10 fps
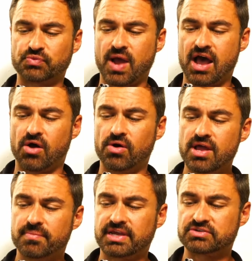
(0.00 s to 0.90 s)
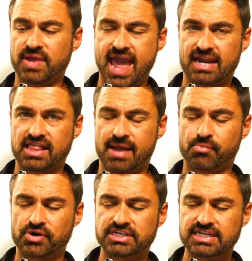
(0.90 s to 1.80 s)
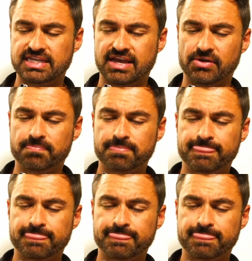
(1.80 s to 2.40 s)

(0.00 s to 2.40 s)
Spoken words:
well, because we add a lot more detail.